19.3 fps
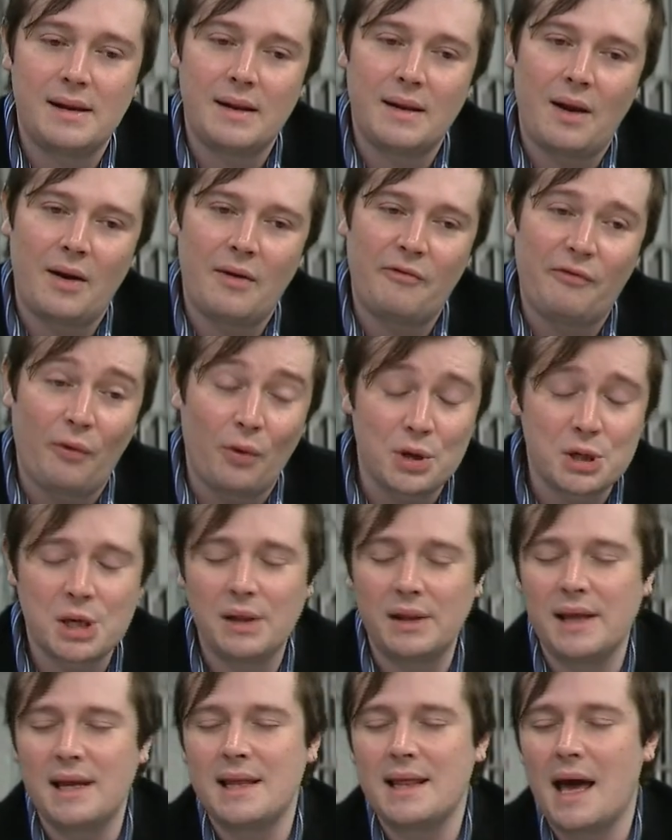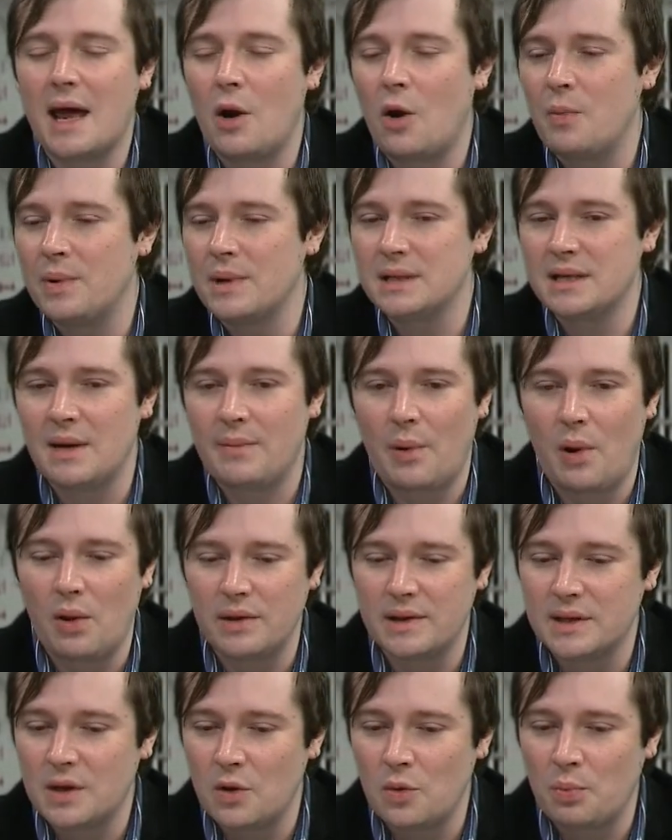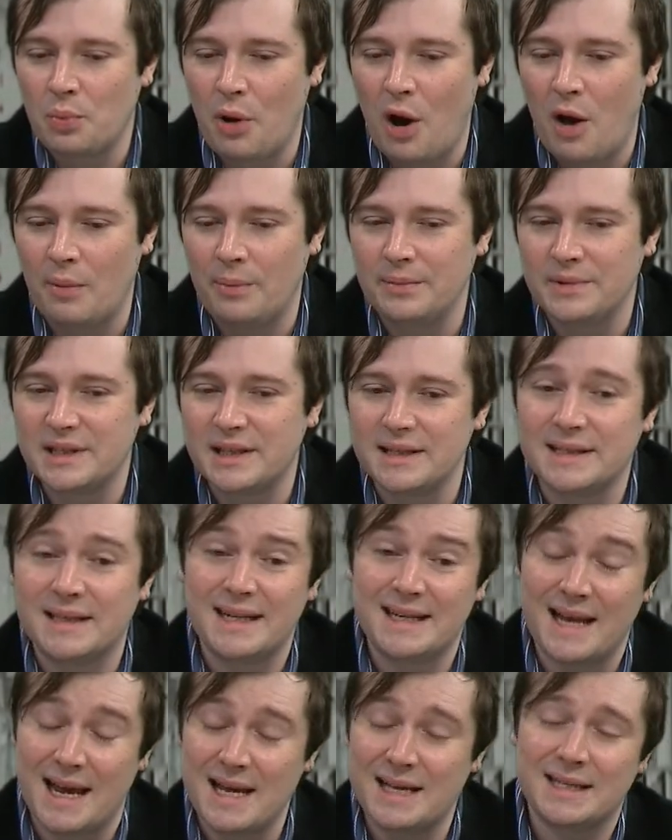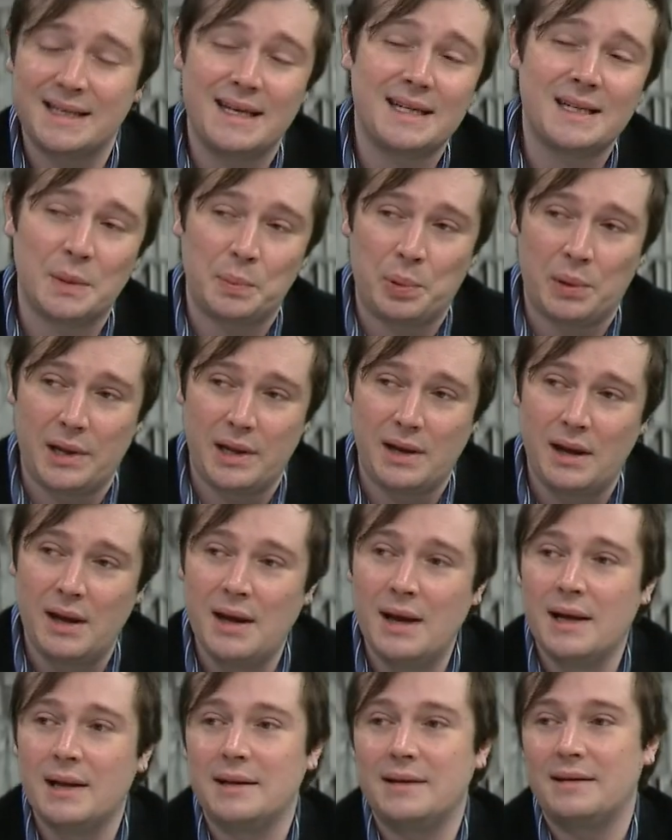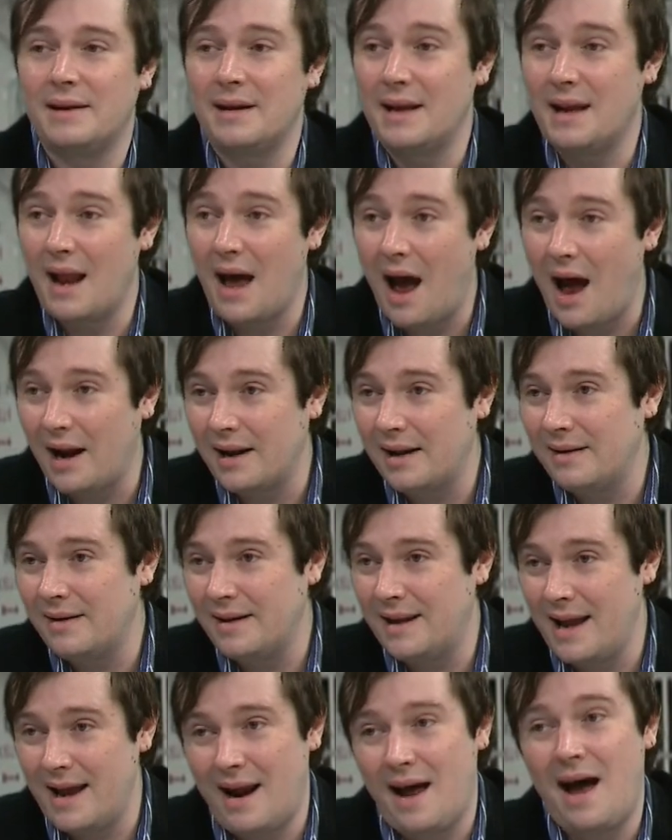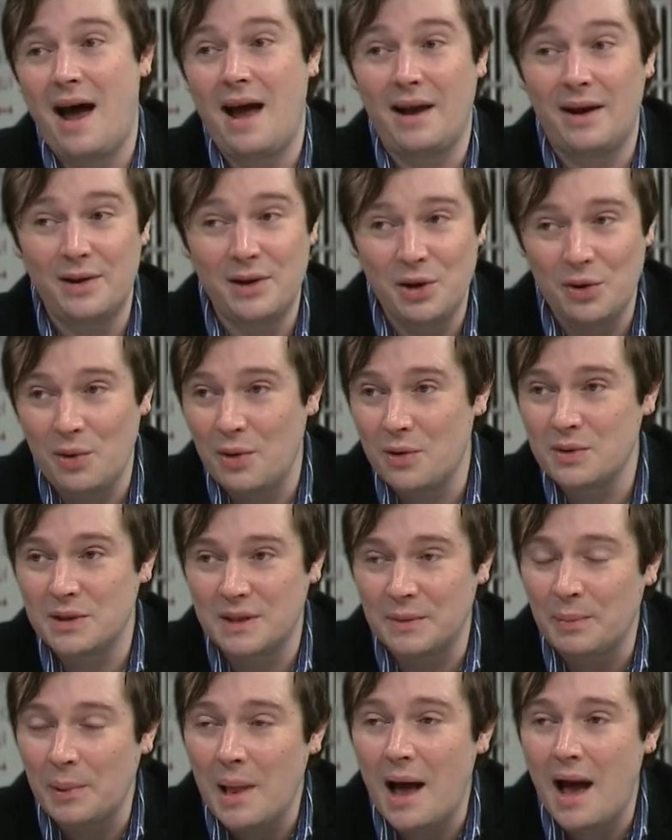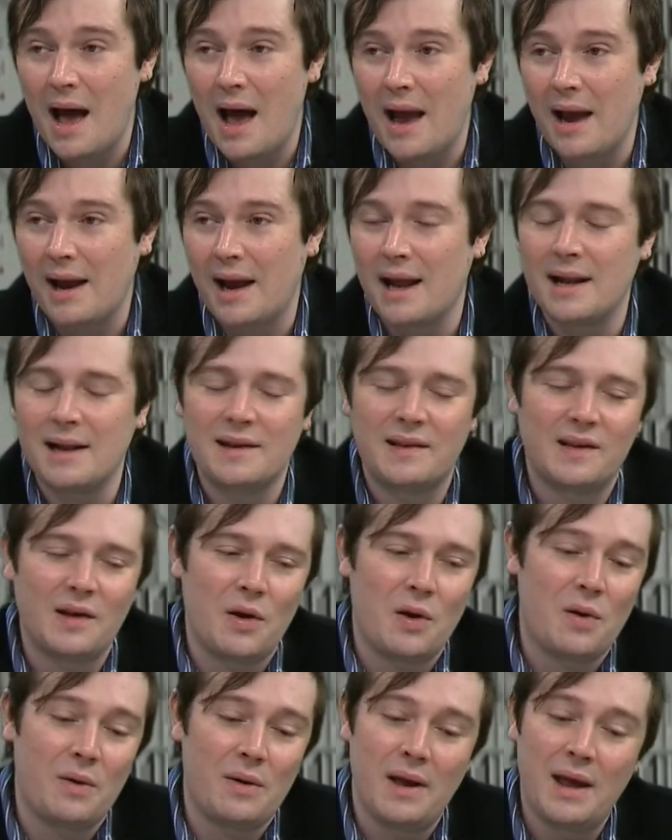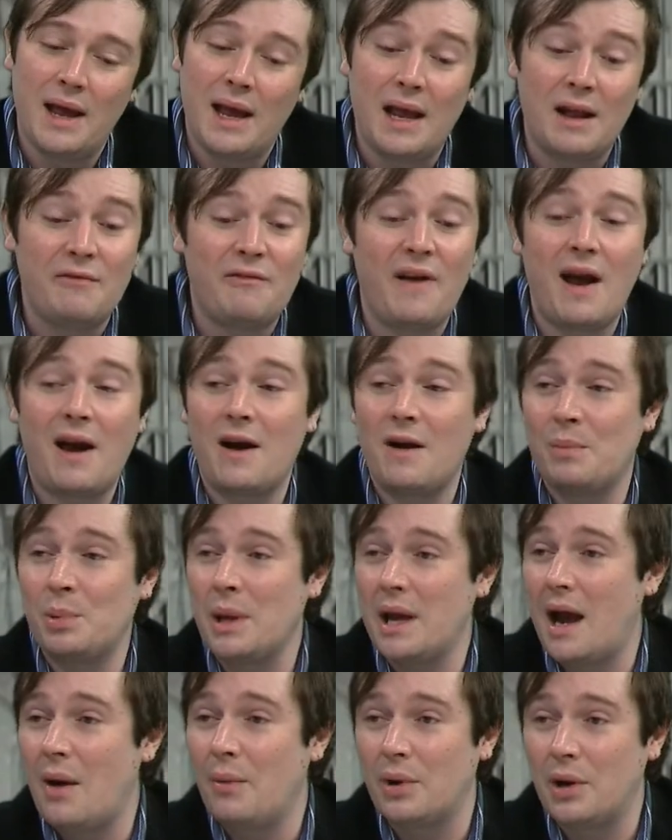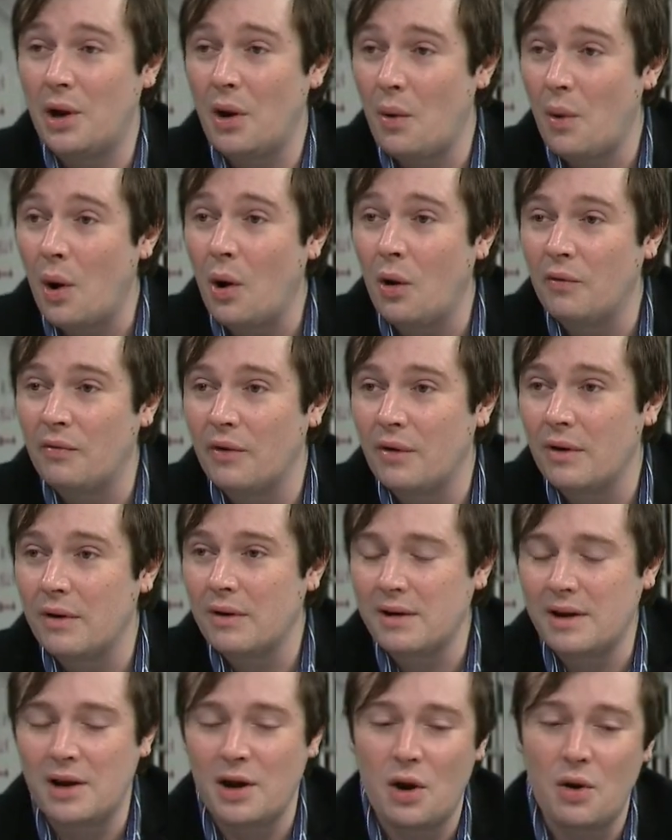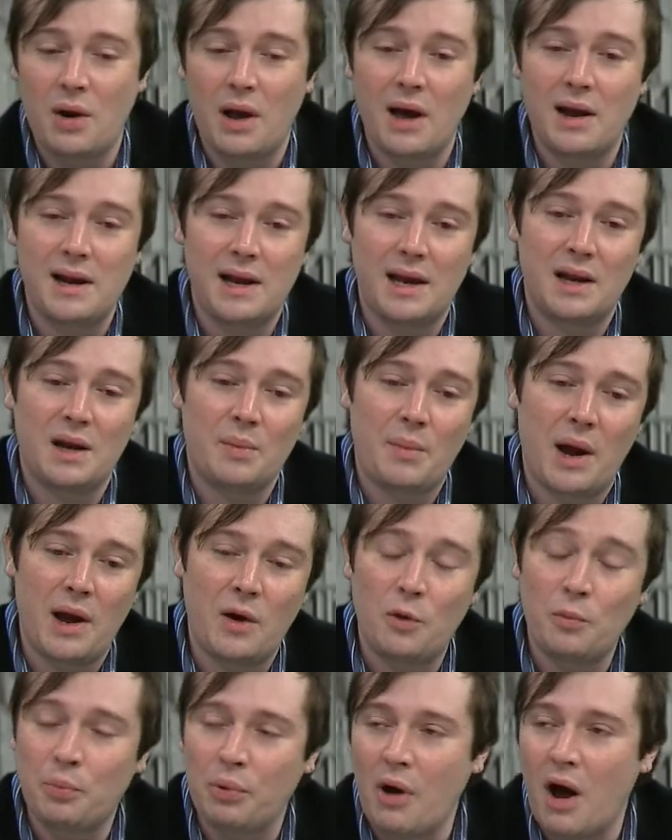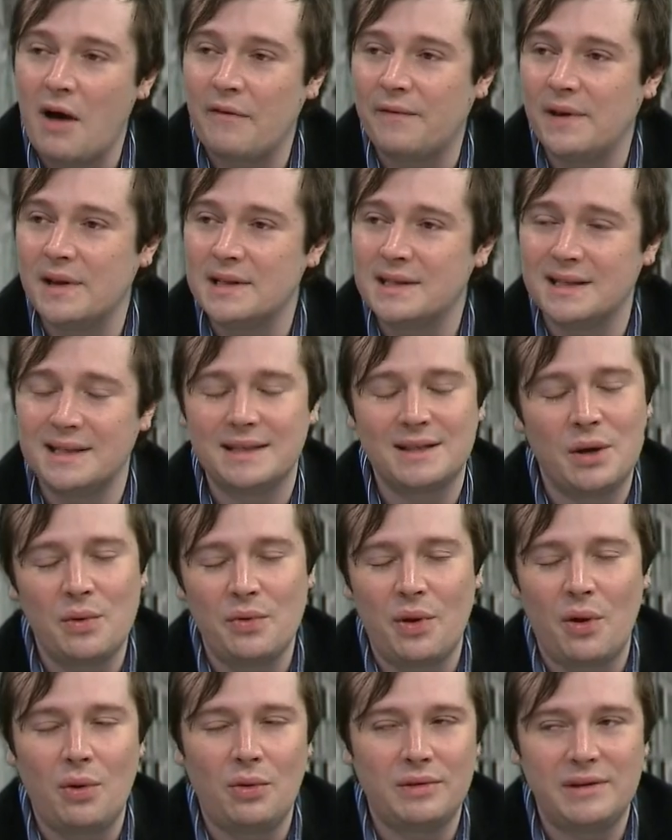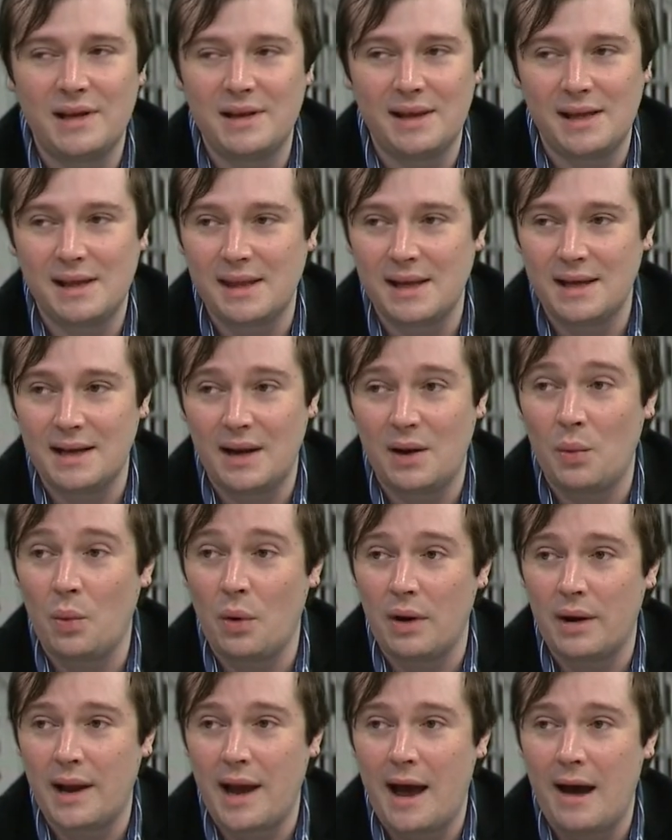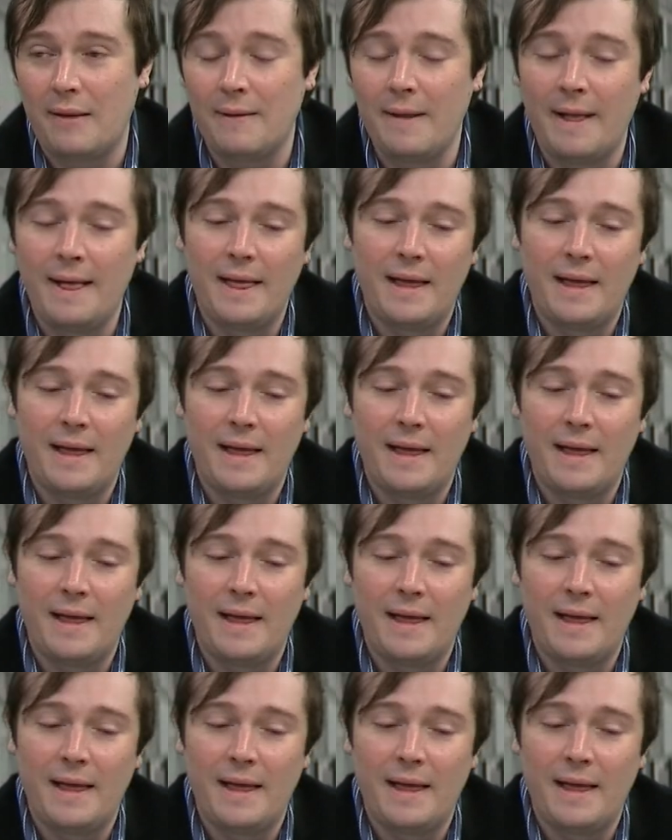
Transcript: Unfortunately, that opens up all its own problems because it takes discipline to not get high on your own supply. And so invariably I would go over, you know, cutting into my own profits. And so the whole dealing thing didn't work out.